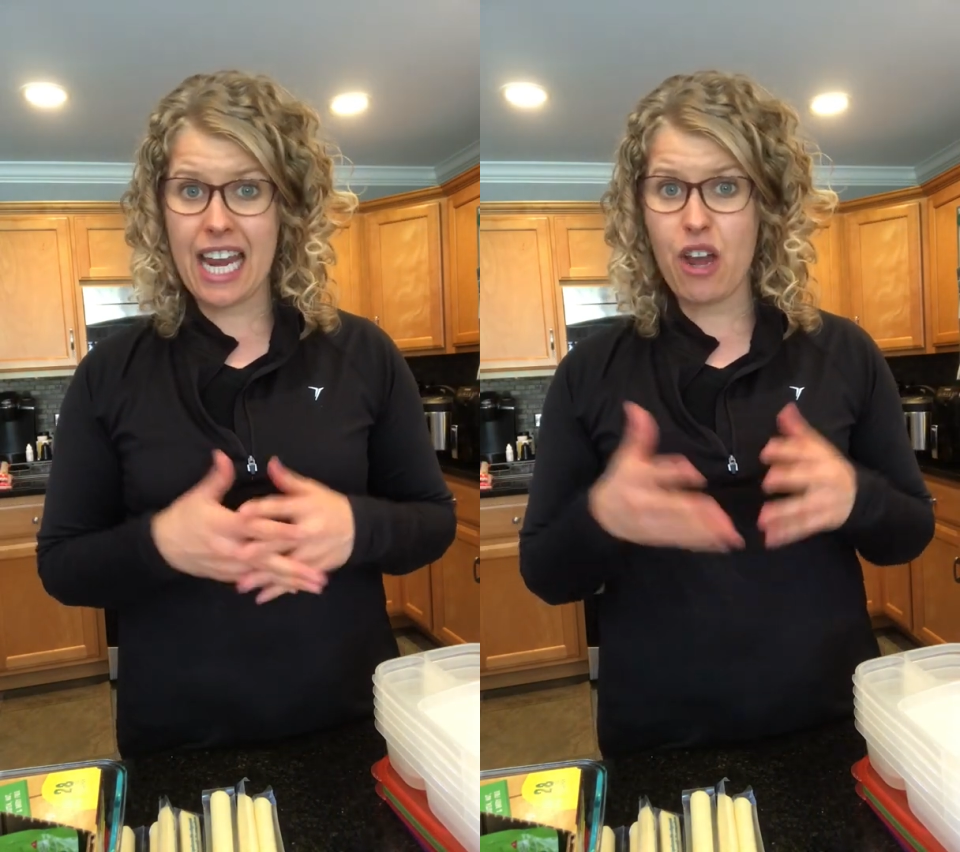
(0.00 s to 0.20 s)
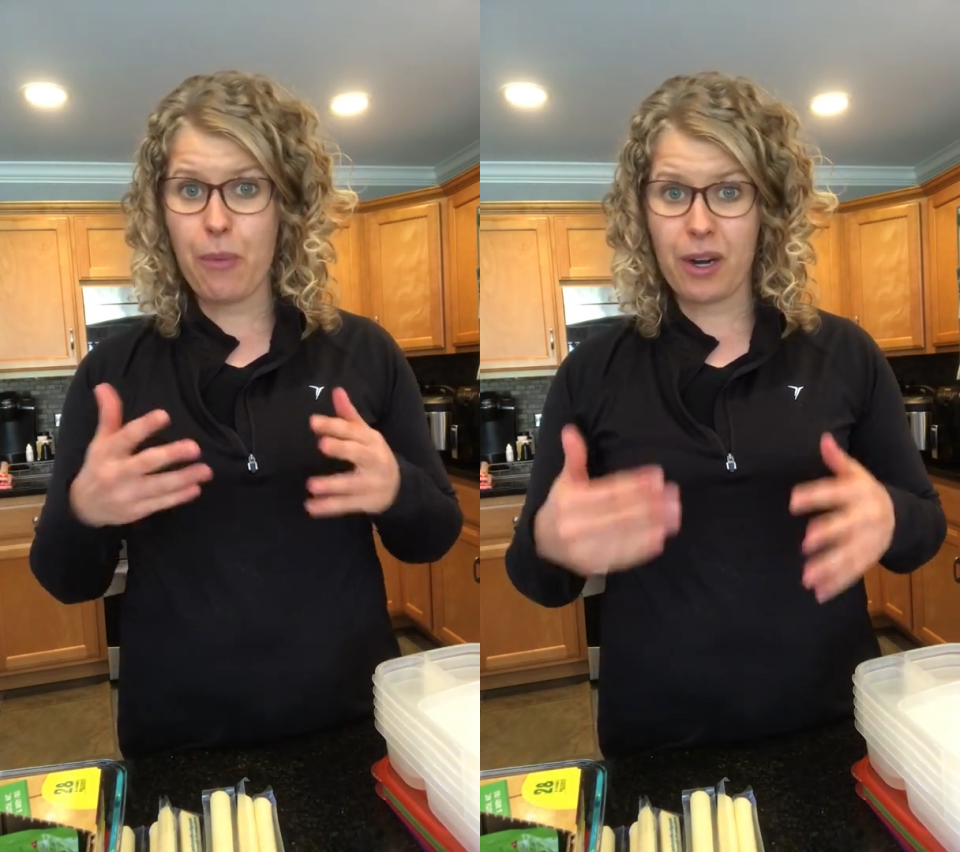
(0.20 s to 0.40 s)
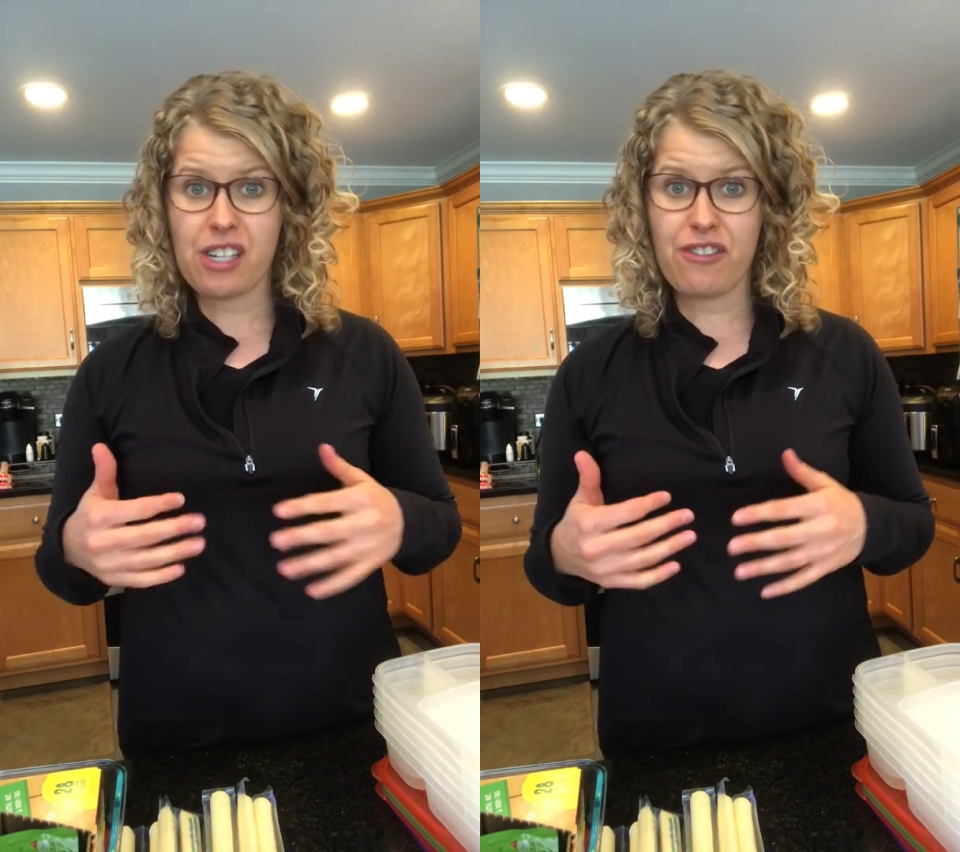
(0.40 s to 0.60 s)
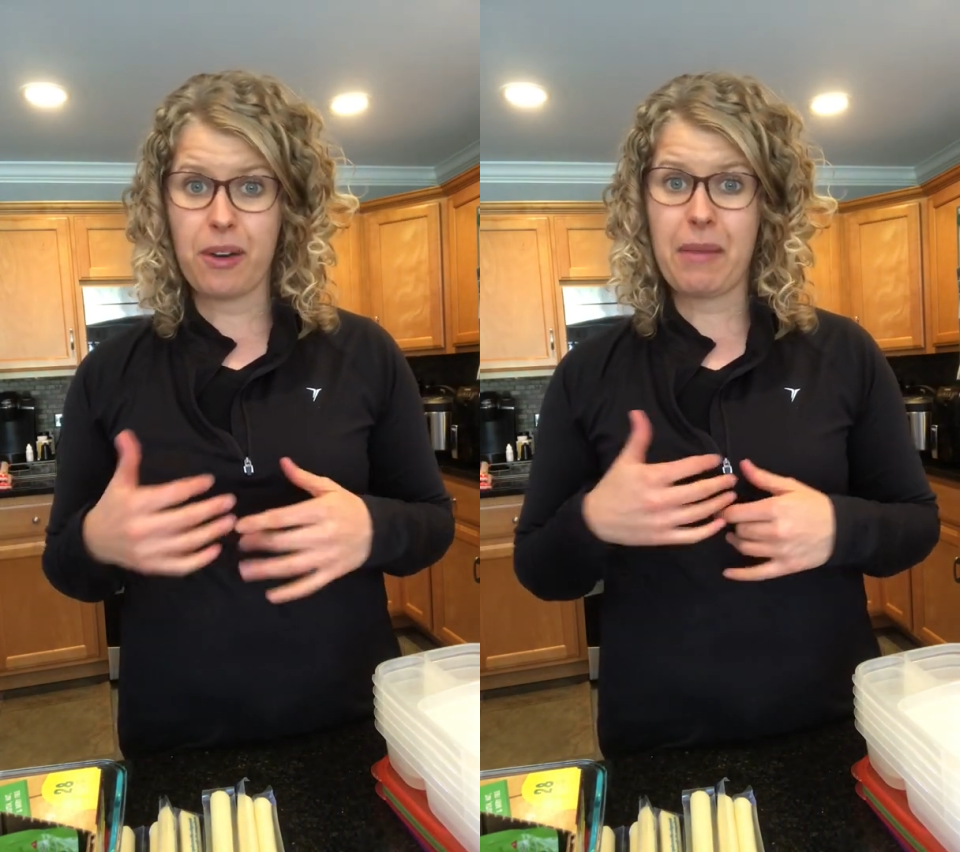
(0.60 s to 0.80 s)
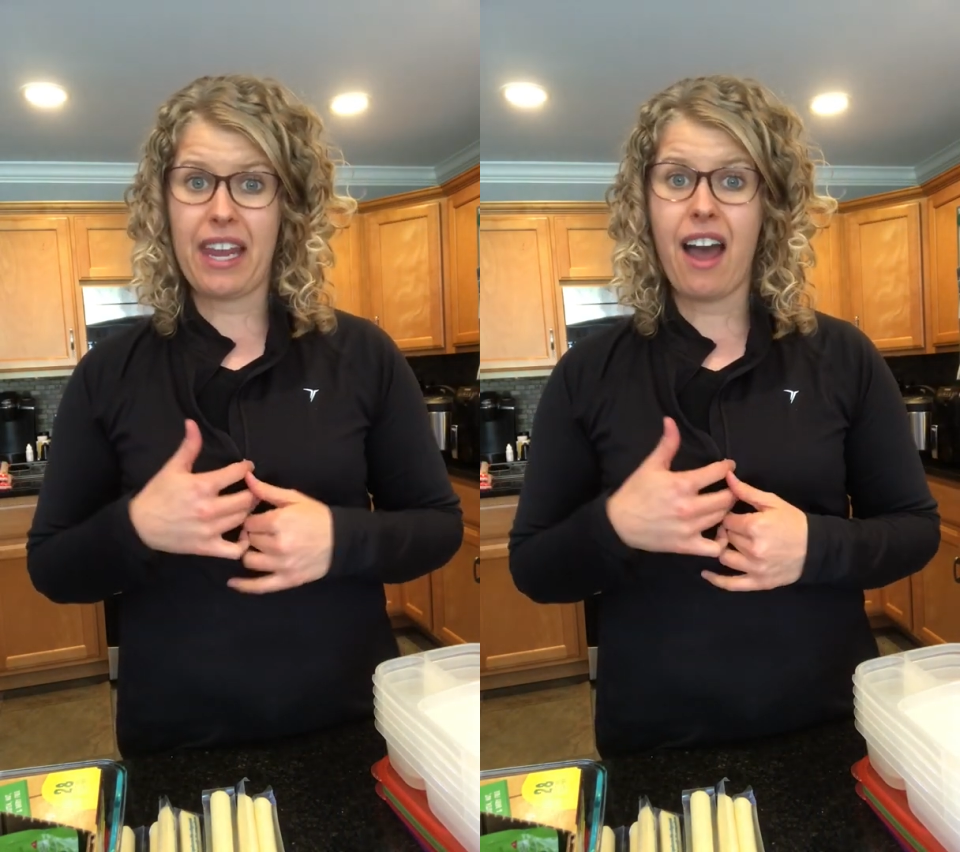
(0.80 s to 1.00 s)
and it works
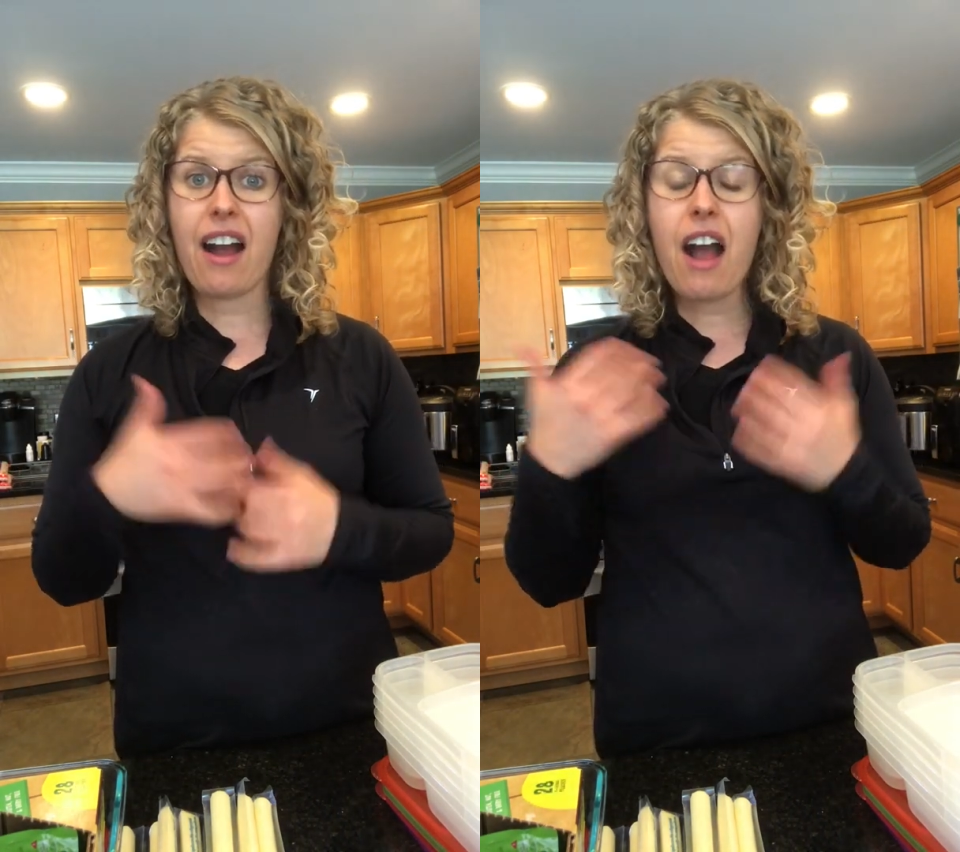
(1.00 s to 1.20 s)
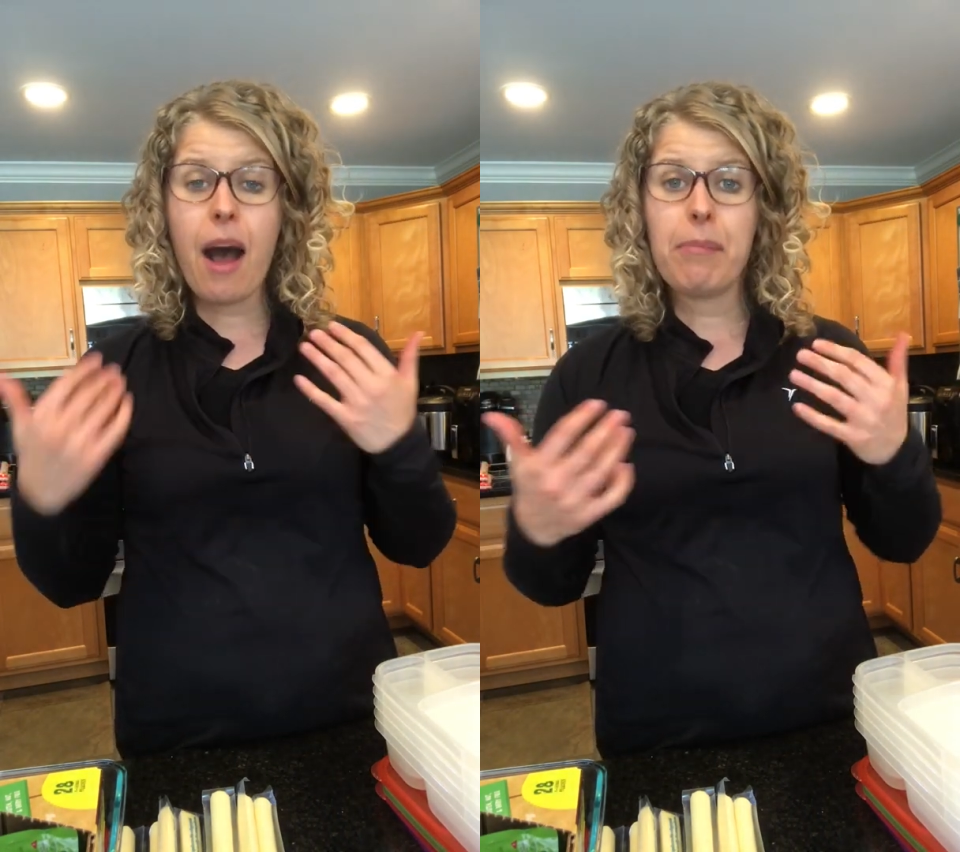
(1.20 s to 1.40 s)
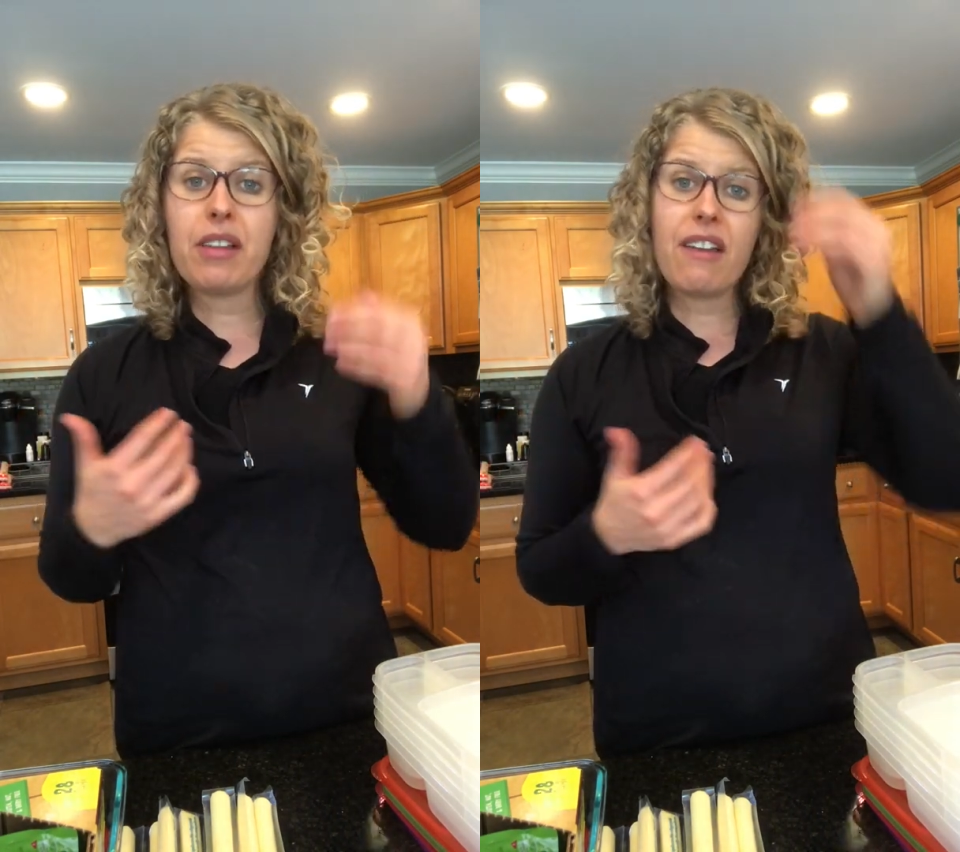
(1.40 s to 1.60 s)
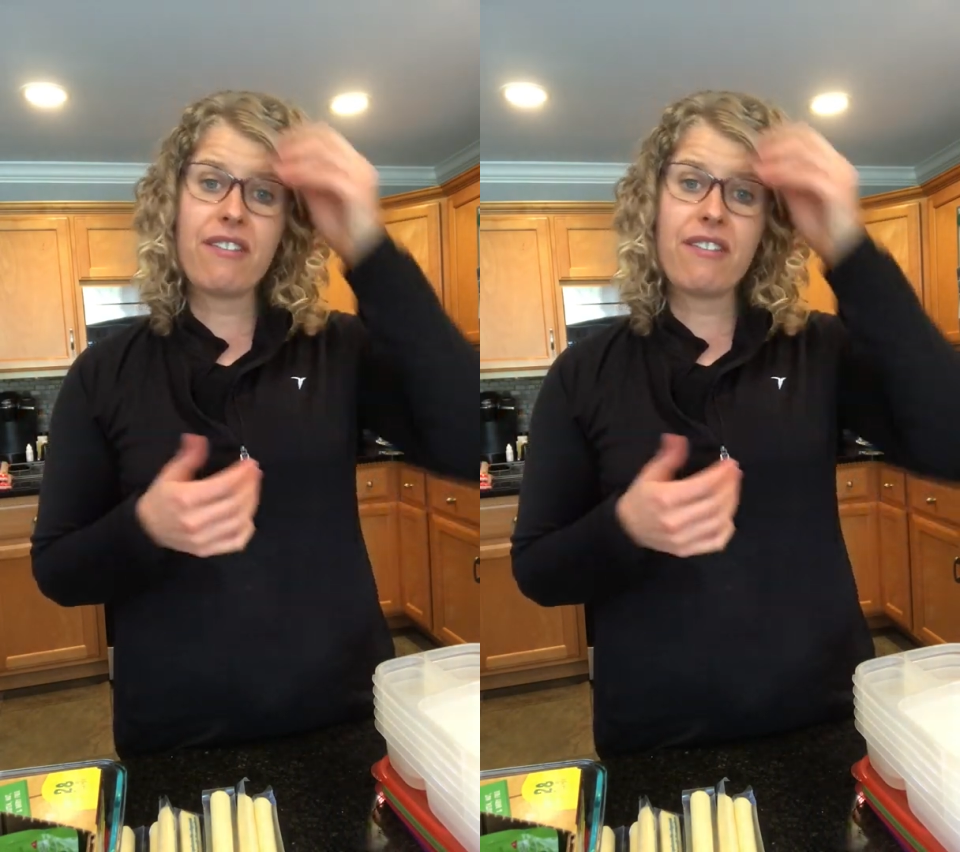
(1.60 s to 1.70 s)
for me. A couple